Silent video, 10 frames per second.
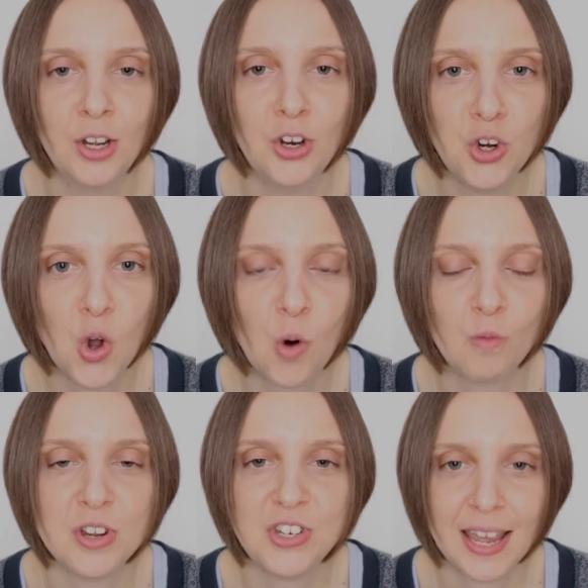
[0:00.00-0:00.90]
not
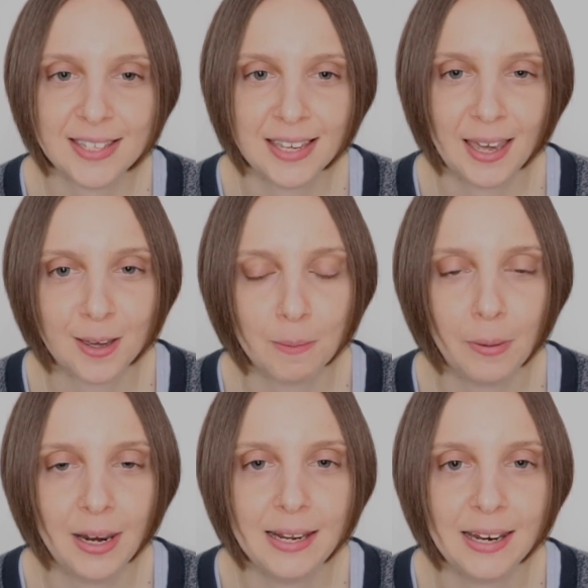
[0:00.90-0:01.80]
rejecting it
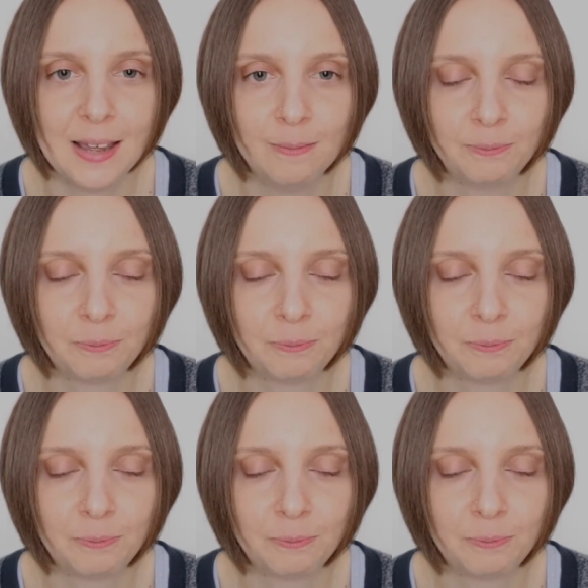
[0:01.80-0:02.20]
completely.